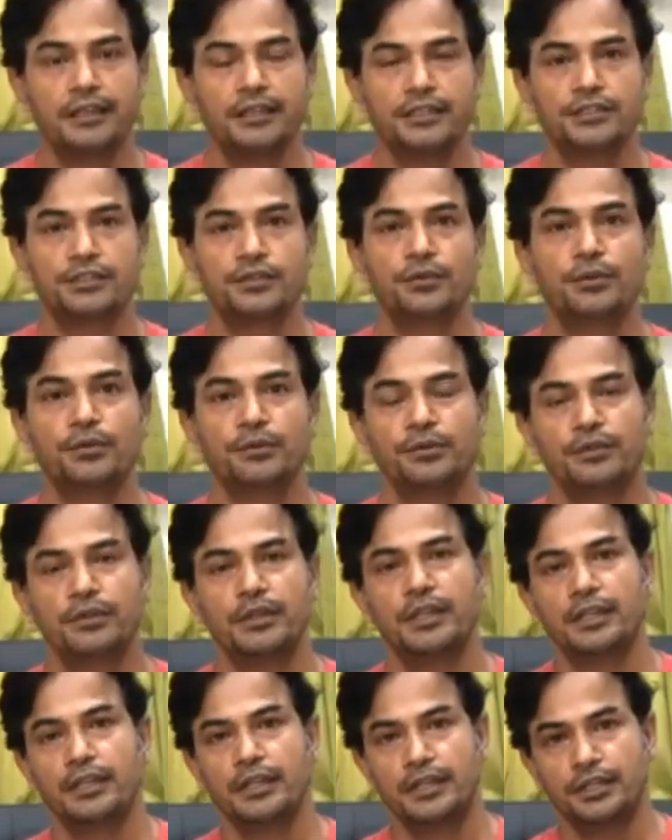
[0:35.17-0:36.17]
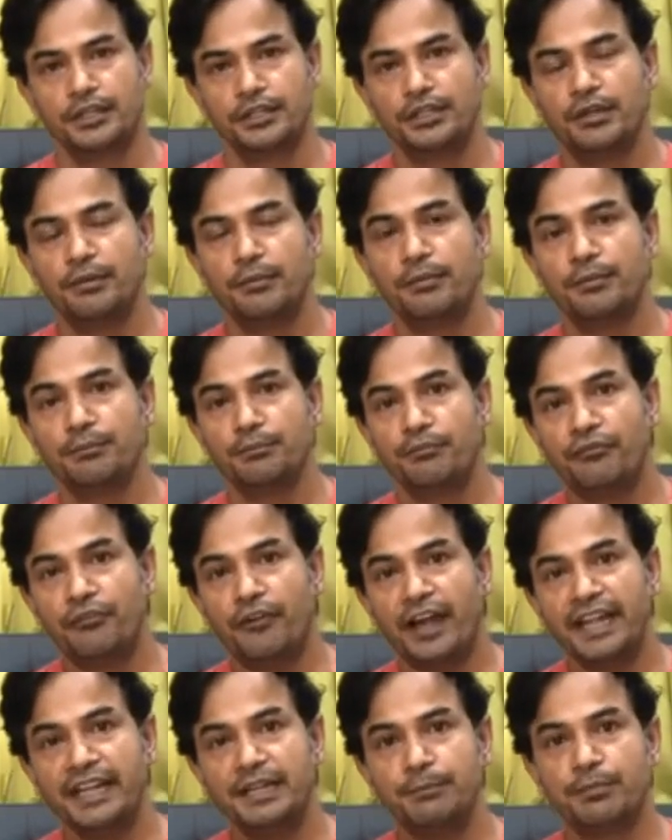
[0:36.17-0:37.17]
So your
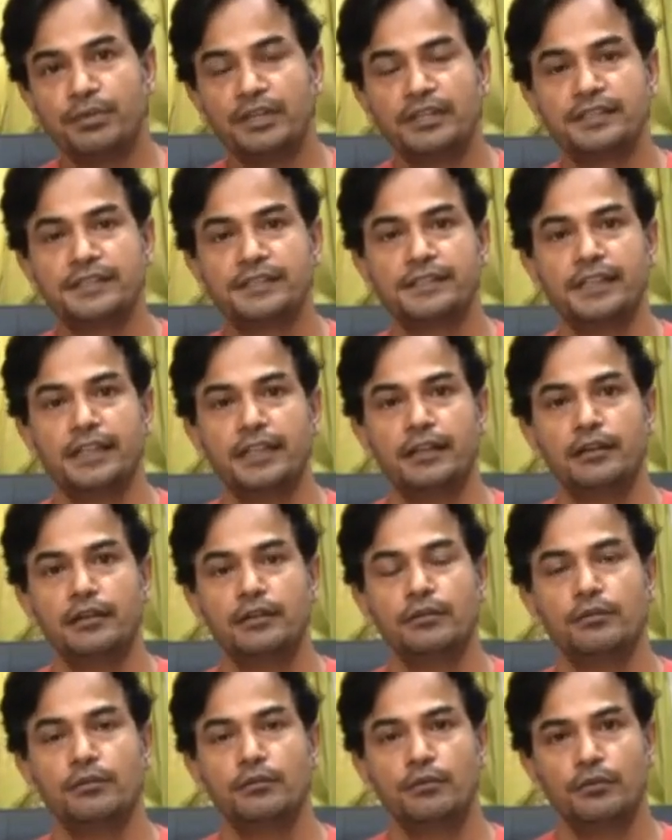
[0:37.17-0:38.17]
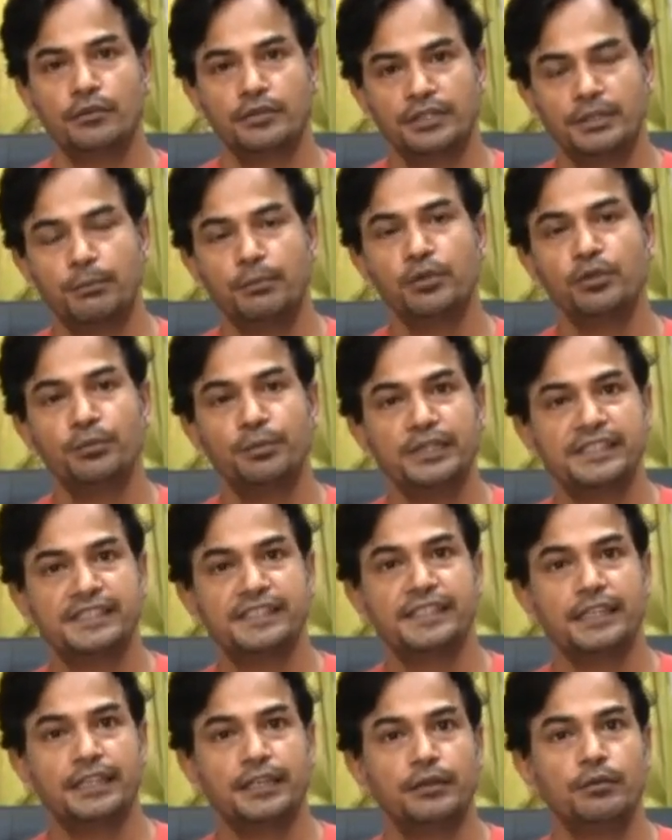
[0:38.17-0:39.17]
white blood cell,
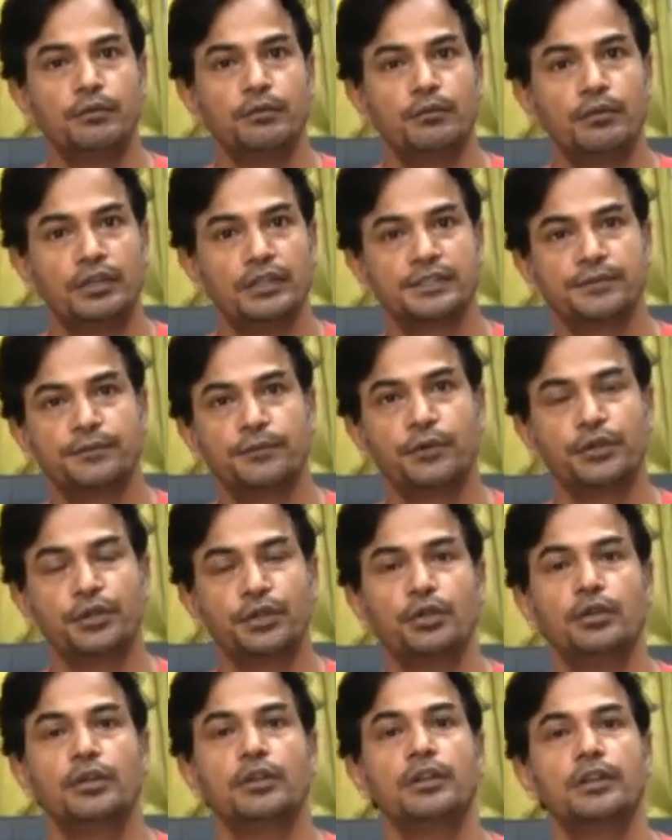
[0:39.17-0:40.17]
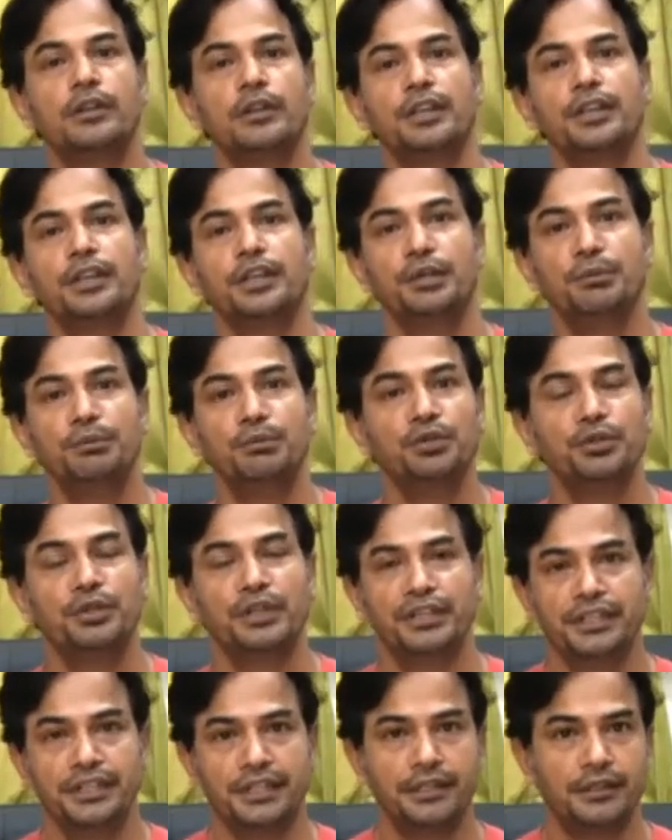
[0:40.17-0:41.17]
WBC, works for your
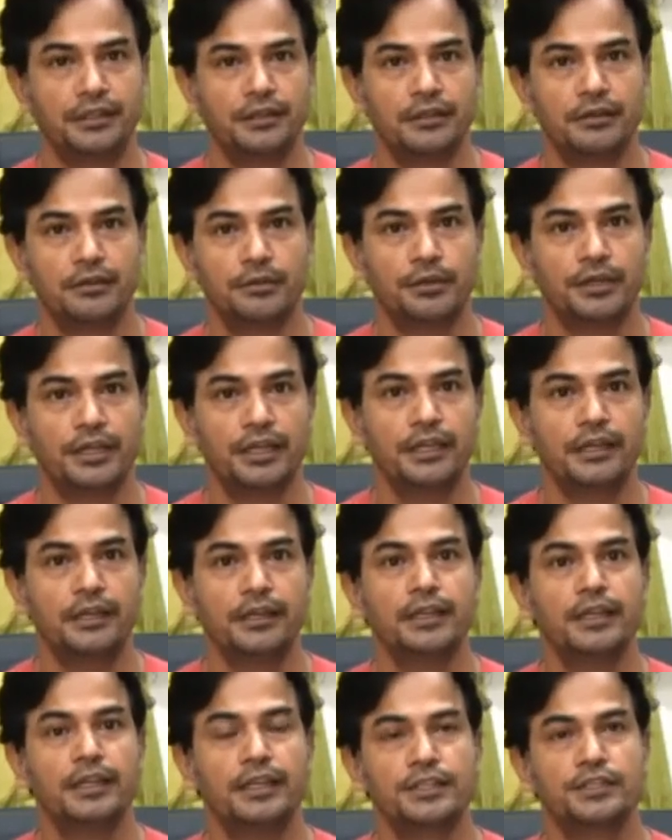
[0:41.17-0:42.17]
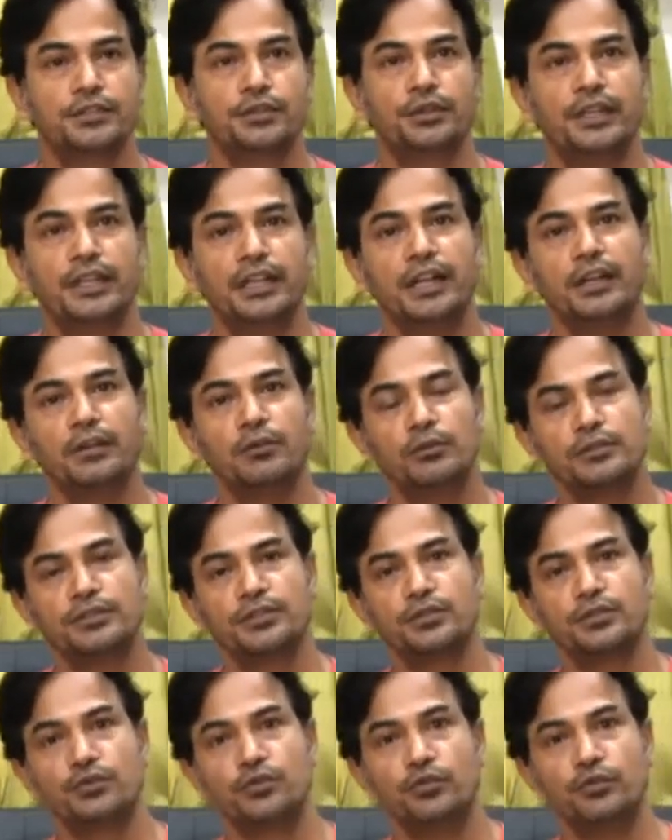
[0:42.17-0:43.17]
immunity. Okay. So there are
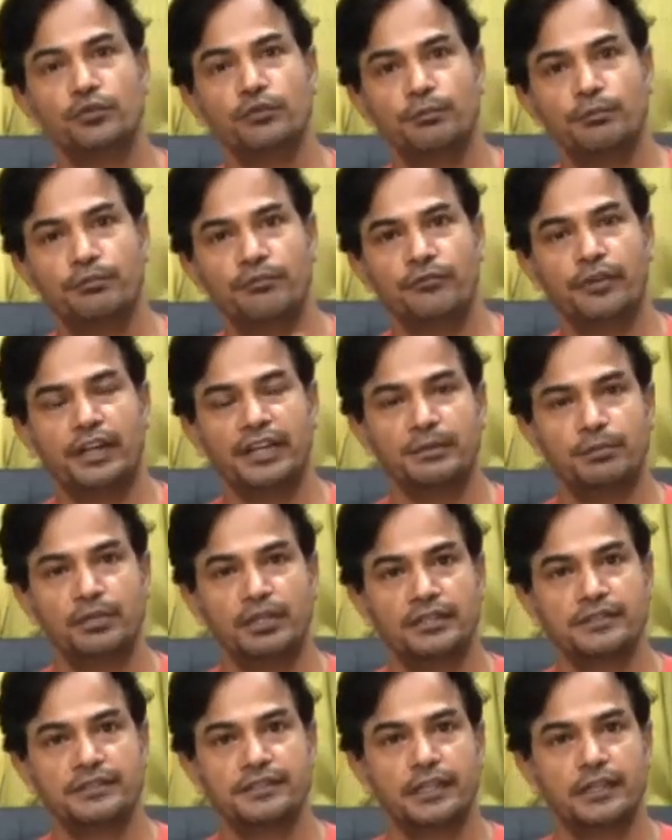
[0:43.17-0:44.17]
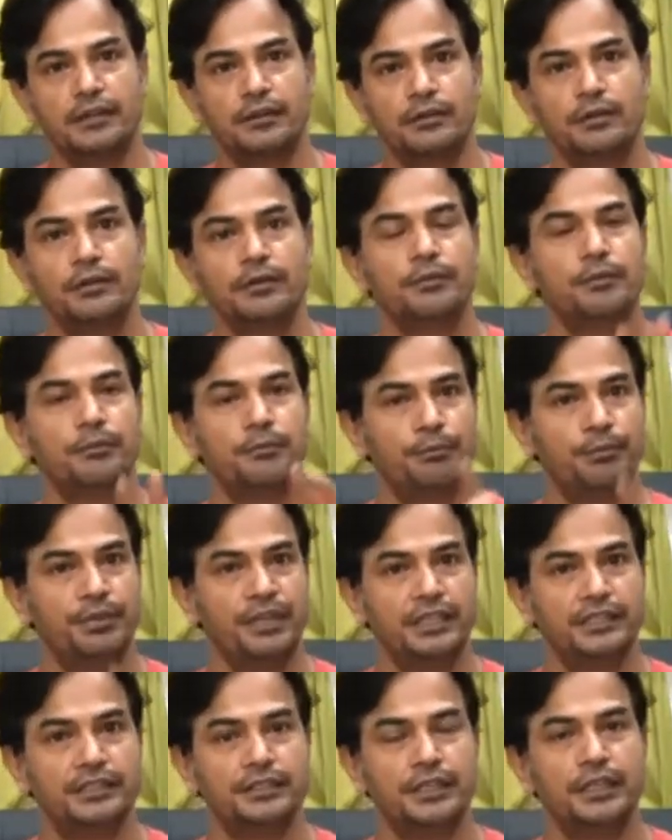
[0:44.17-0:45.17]
also two white blood cell,
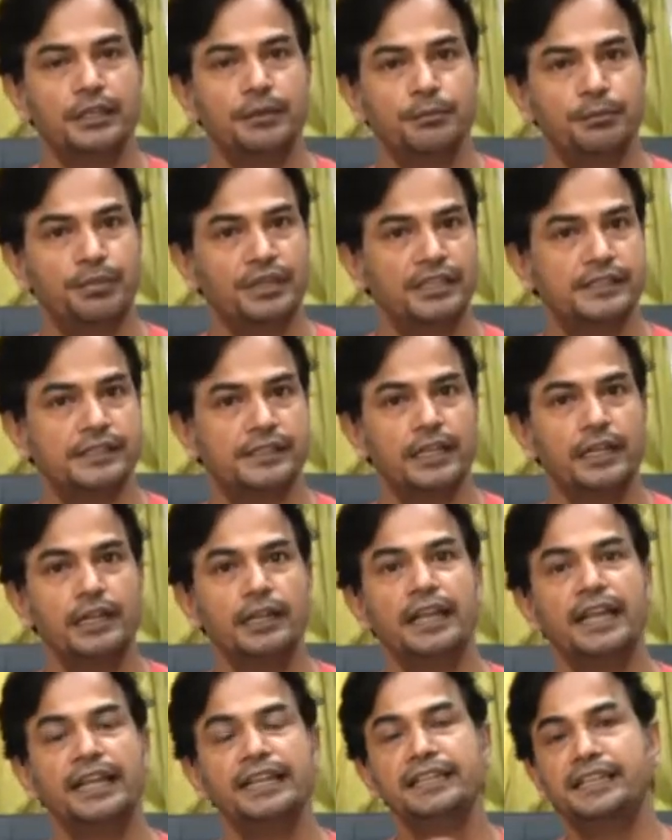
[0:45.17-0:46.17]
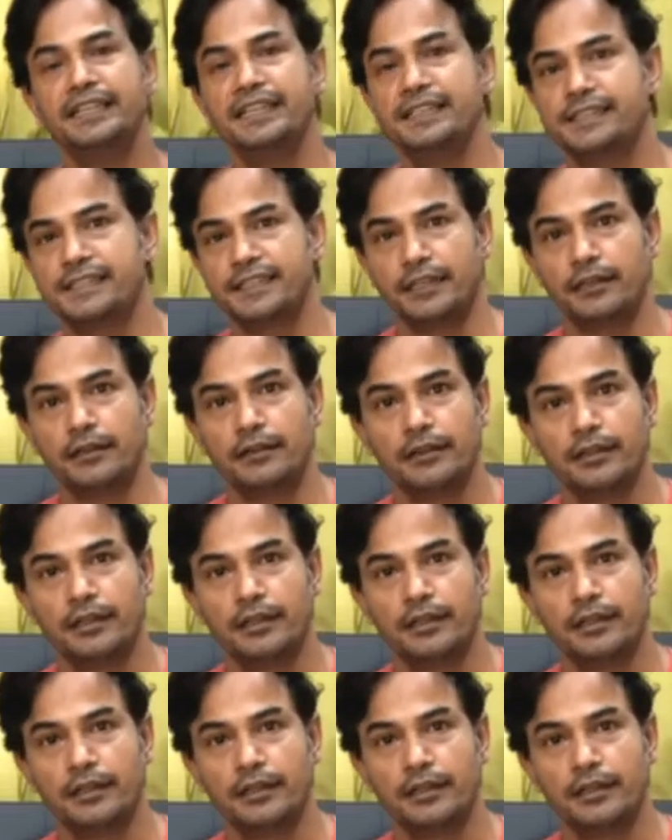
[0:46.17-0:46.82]
B cell and T cell.